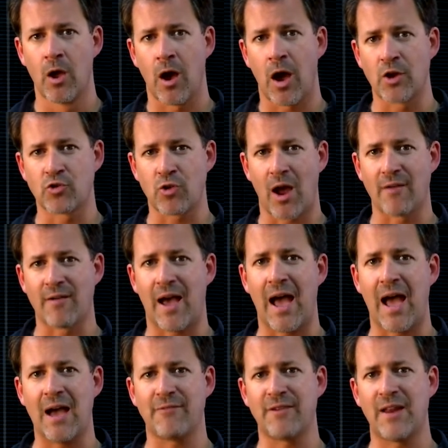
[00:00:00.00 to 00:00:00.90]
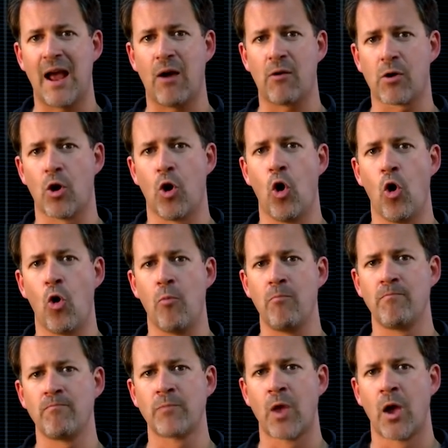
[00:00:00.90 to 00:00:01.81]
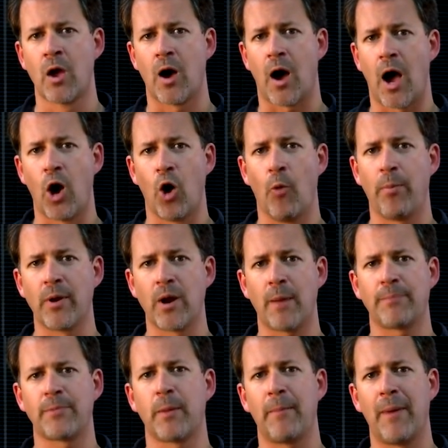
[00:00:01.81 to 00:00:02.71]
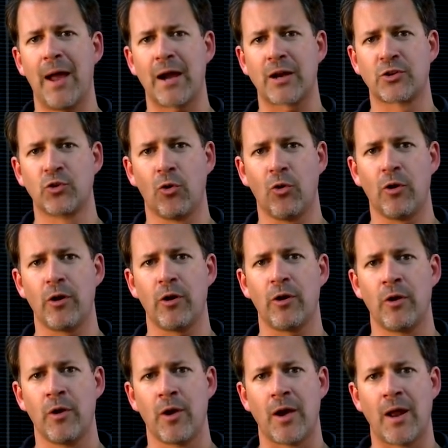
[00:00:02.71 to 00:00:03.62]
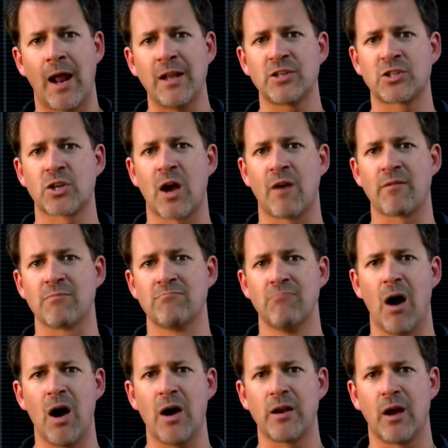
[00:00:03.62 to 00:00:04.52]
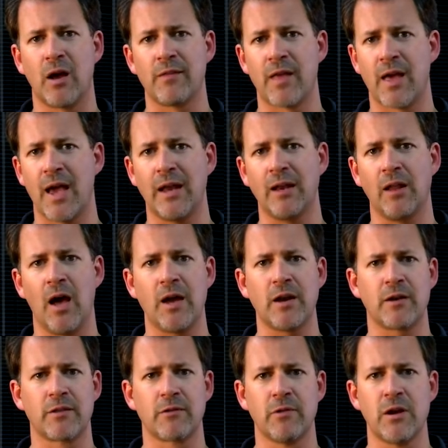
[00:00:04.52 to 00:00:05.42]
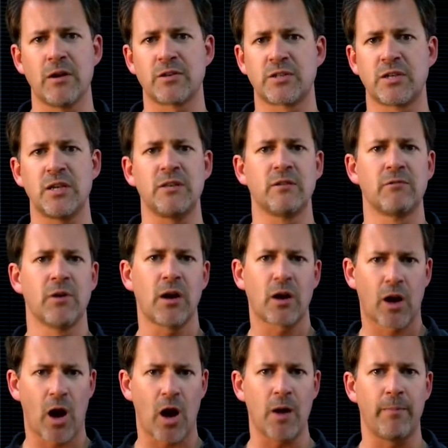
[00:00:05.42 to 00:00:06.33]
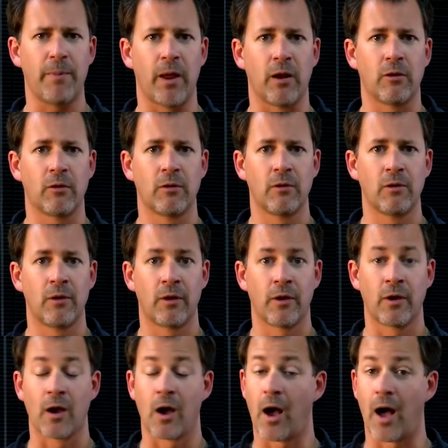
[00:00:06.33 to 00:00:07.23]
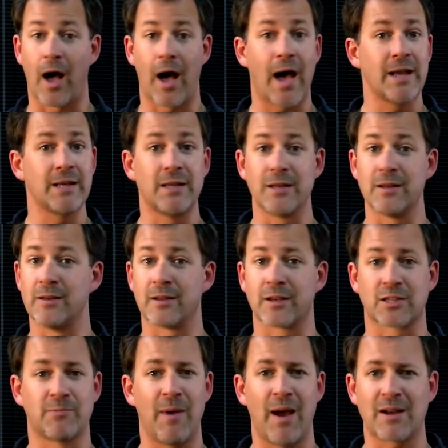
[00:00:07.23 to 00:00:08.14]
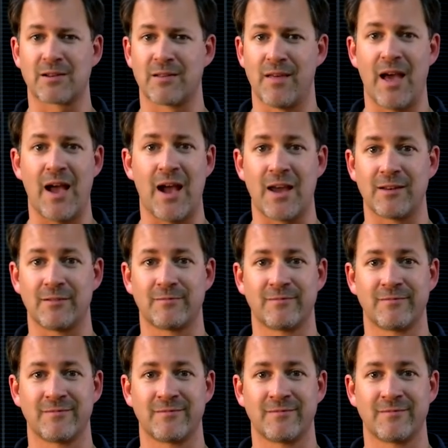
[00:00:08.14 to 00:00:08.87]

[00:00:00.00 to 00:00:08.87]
I drive a half an hour home. I open up the back door and I discover mud on the headliner, the rear seat, and the rear carpet. I didn't expect that.